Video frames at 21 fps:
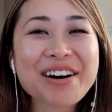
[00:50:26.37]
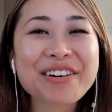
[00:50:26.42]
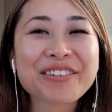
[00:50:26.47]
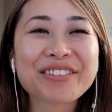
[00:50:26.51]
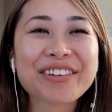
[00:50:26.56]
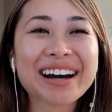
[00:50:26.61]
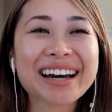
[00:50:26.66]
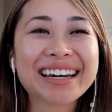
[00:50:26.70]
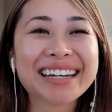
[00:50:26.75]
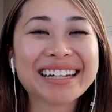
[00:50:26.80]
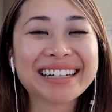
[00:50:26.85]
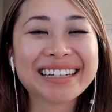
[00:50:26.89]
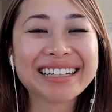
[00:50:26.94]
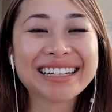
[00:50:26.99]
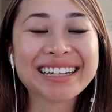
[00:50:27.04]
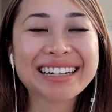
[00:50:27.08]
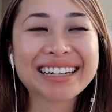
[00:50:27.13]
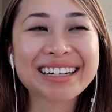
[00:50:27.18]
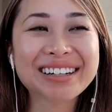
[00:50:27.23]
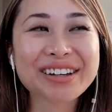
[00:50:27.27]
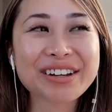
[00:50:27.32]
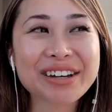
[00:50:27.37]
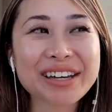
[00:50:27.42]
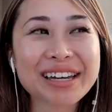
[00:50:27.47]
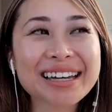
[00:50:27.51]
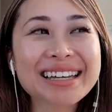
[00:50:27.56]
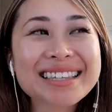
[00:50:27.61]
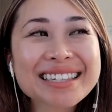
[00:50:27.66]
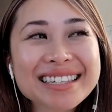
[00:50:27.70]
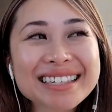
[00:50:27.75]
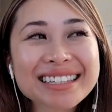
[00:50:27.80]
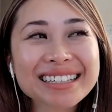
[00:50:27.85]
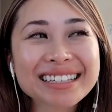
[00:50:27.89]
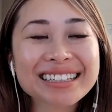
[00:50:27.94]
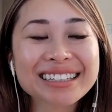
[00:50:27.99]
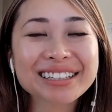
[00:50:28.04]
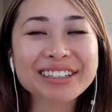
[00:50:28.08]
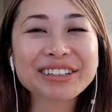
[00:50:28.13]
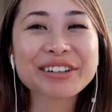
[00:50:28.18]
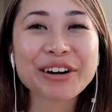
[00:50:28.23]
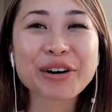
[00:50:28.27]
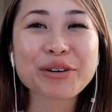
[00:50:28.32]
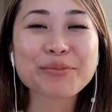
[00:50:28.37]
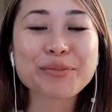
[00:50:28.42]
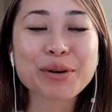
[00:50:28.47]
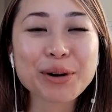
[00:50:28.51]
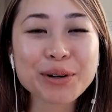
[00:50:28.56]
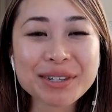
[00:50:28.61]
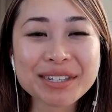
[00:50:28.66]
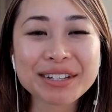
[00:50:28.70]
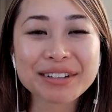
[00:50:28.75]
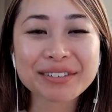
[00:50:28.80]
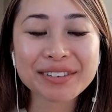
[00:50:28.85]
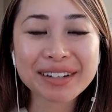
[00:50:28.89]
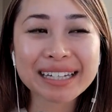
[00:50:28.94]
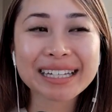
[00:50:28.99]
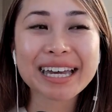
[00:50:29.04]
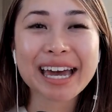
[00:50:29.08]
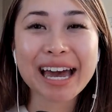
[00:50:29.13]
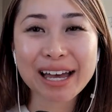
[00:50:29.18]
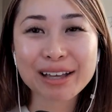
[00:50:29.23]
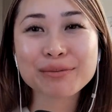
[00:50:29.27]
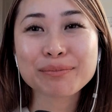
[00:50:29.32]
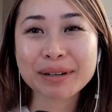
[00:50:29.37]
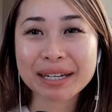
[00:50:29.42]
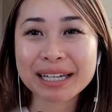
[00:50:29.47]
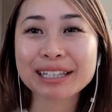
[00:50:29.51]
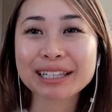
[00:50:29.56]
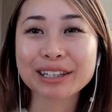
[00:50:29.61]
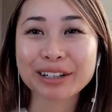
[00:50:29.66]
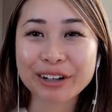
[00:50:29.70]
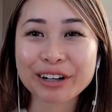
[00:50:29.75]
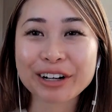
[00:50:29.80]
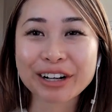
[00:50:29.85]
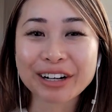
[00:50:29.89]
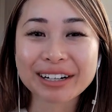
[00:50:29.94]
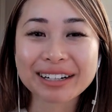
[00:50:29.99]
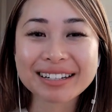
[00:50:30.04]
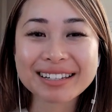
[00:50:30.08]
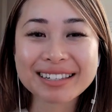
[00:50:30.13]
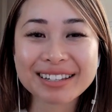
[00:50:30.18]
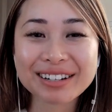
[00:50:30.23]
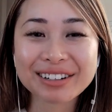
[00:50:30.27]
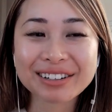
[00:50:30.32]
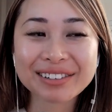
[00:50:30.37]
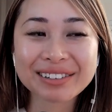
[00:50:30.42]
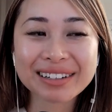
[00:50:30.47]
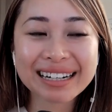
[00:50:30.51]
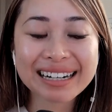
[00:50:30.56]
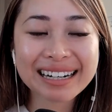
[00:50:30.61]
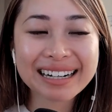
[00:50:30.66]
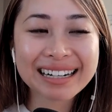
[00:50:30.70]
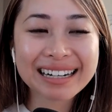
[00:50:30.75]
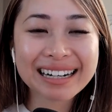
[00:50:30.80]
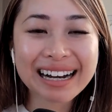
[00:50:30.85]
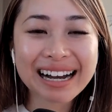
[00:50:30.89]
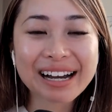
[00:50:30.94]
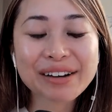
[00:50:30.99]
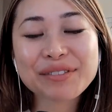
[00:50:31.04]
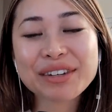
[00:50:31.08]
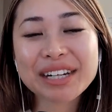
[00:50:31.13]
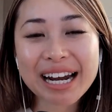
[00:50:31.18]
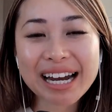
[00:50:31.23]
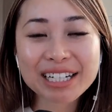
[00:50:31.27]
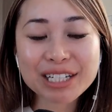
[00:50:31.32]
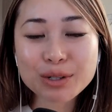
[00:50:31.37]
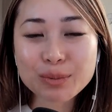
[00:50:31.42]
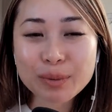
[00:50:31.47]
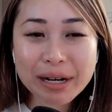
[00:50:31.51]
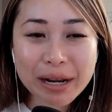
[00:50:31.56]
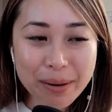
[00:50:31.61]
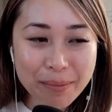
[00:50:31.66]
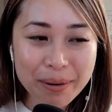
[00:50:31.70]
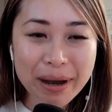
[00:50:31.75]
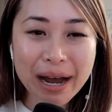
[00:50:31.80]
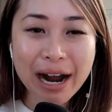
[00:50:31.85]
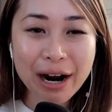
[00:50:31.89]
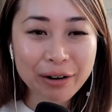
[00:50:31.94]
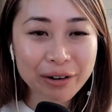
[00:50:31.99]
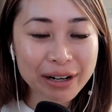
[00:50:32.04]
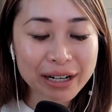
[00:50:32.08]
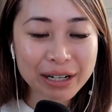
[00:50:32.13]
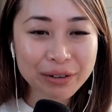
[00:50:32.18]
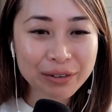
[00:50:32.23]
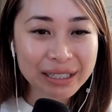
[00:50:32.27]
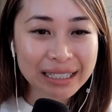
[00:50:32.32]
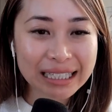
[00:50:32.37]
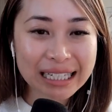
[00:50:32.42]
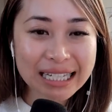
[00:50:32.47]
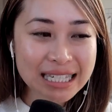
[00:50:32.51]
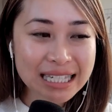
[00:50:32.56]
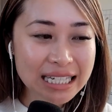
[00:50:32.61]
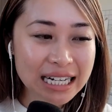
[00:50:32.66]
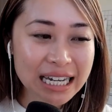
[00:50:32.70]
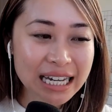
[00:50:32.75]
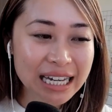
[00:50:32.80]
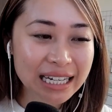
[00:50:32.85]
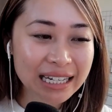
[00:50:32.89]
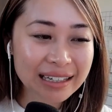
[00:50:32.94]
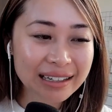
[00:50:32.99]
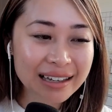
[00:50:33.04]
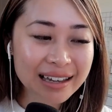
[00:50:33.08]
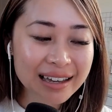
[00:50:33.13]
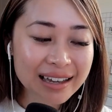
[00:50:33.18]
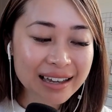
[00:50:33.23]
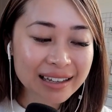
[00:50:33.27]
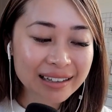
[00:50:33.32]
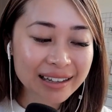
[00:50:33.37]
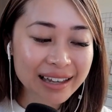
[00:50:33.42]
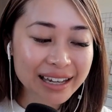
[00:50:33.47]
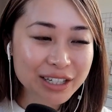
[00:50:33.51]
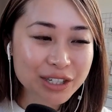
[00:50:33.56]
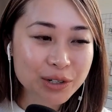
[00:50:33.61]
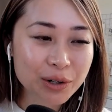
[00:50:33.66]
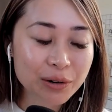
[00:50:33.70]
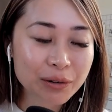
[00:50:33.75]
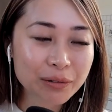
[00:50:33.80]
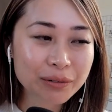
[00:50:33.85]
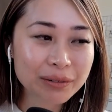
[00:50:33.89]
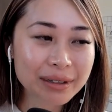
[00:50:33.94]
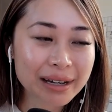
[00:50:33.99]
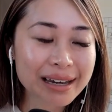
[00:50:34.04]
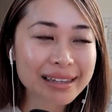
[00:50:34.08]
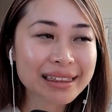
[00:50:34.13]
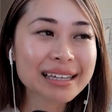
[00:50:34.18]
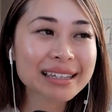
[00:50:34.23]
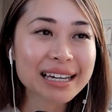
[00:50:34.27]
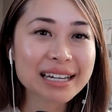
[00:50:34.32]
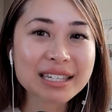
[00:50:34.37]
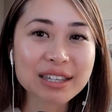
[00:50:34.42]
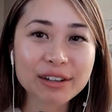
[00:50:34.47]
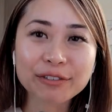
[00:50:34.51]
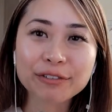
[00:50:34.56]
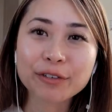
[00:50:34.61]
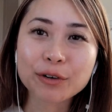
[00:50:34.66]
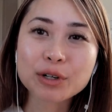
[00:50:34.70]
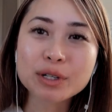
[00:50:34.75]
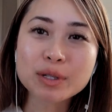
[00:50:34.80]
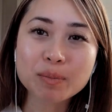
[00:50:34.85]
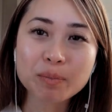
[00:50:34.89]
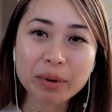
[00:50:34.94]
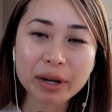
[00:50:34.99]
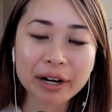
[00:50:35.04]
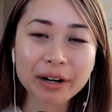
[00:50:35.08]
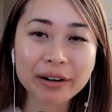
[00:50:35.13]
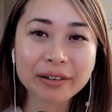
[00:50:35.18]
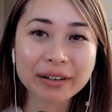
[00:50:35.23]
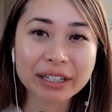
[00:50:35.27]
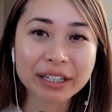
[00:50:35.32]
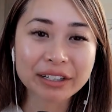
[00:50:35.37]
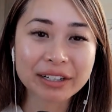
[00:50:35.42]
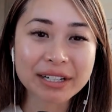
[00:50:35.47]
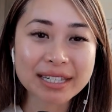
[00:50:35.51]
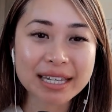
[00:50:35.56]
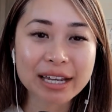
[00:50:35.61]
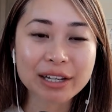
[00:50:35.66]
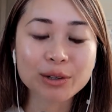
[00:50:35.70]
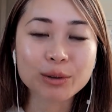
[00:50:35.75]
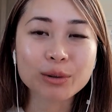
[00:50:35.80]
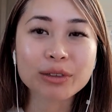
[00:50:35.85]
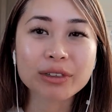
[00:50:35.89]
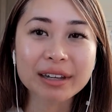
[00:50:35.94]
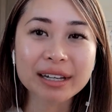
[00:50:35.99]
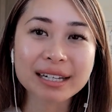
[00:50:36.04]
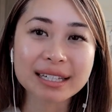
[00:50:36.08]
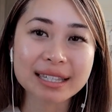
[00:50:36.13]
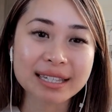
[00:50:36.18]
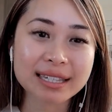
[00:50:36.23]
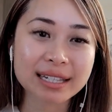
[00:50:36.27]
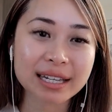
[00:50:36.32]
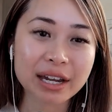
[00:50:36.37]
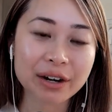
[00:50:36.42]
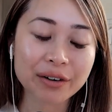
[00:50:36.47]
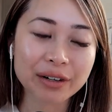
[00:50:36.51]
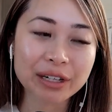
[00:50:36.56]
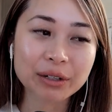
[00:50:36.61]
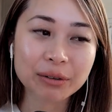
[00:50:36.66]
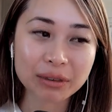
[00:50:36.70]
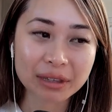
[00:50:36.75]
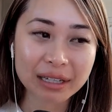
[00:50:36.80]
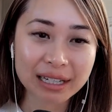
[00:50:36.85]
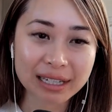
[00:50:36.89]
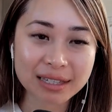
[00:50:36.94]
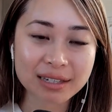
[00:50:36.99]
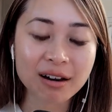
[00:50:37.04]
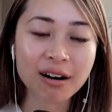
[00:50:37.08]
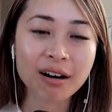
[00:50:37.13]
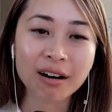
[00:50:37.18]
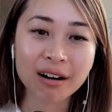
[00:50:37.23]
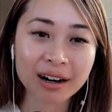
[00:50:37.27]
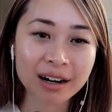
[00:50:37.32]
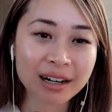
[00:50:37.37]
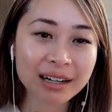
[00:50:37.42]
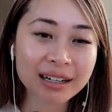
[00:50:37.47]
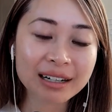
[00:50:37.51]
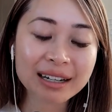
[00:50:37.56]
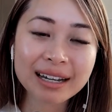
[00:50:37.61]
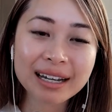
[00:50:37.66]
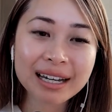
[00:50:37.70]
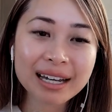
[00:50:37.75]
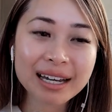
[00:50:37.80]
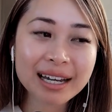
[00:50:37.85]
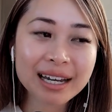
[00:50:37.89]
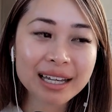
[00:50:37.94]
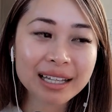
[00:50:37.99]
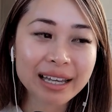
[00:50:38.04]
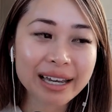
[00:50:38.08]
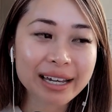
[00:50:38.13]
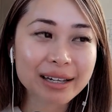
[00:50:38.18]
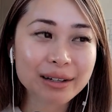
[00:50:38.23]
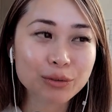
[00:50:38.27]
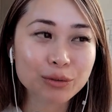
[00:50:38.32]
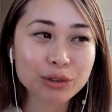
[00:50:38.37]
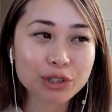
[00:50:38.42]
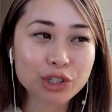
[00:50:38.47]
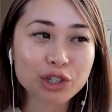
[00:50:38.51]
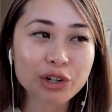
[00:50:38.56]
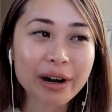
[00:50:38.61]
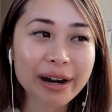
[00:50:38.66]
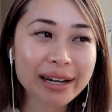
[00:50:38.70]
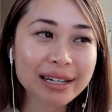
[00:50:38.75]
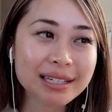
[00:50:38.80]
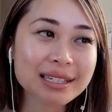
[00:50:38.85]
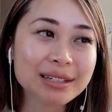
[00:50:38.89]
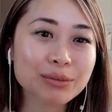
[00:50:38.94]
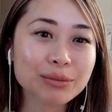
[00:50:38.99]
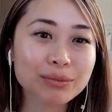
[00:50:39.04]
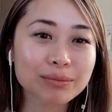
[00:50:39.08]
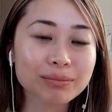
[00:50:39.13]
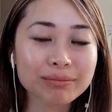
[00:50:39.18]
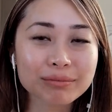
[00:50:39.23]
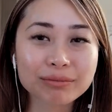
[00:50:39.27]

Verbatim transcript: When it's, you know, most of it can be learned. So, I mean, I just want to empower anyone listening. Like, don't, I think that's the first barrier is like, you think it's scary, you think it's hard. Like, try to